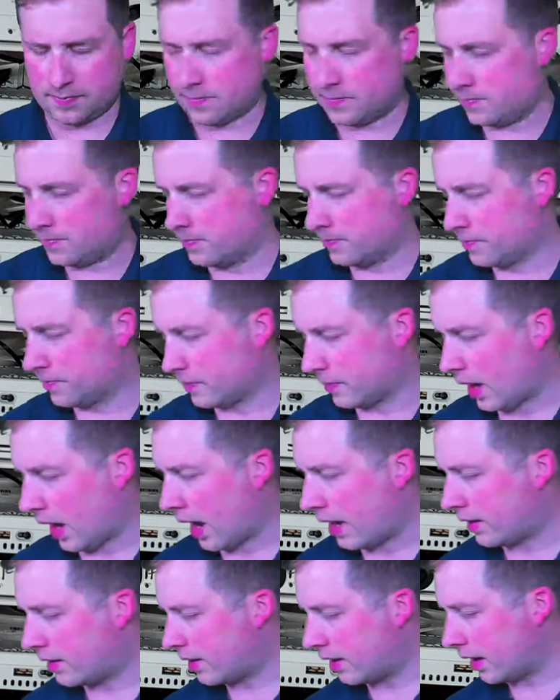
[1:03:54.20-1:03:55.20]

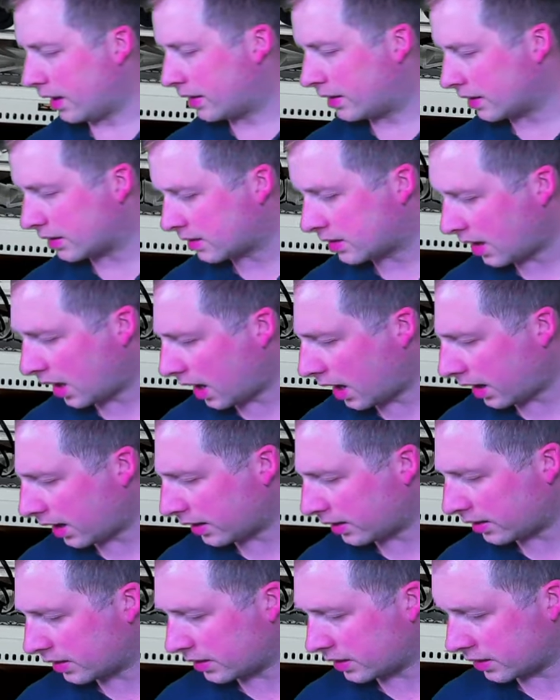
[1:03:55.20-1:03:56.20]
I, it does not
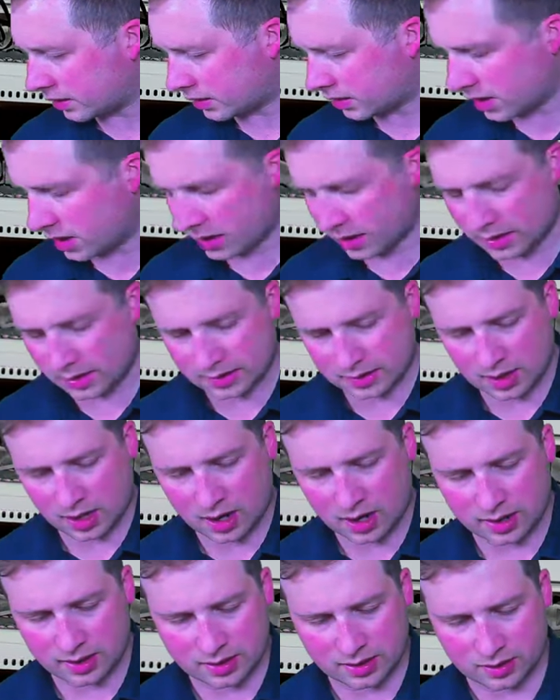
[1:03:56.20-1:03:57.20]
the, it does
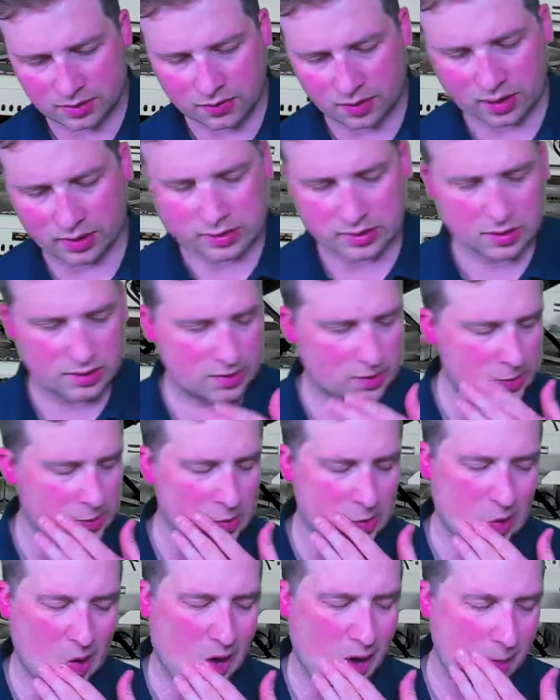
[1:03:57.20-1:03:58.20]
not in the directions
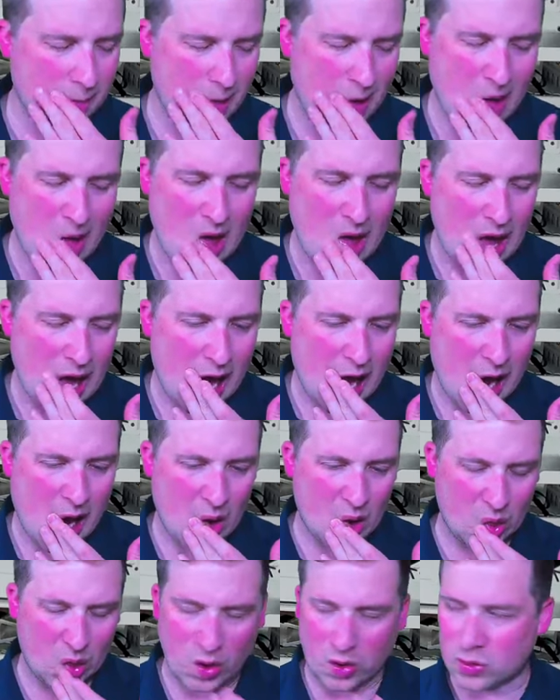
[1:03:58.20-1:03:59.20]
describe
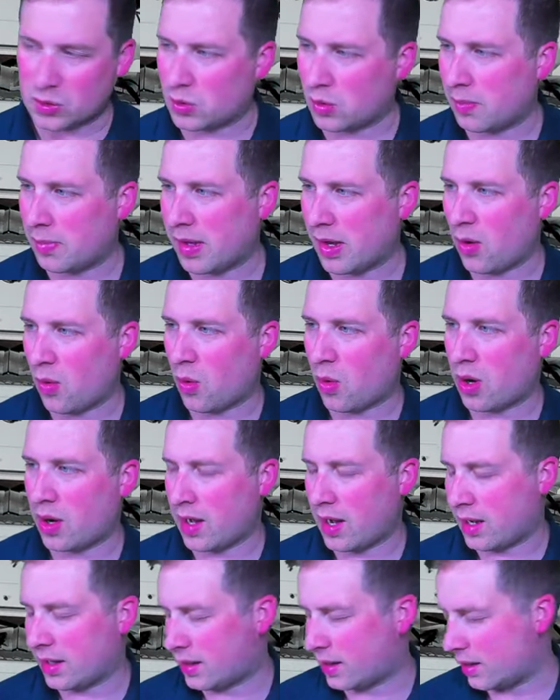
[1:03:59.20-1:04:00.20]
how those will be
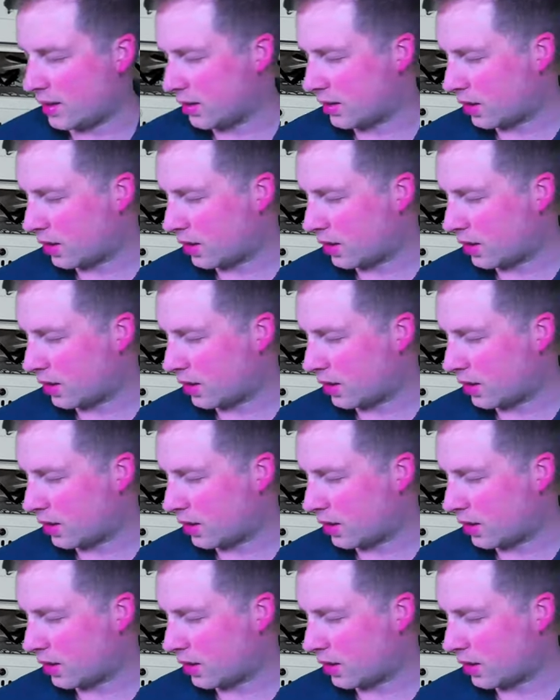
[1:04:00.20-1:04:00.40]
oriented in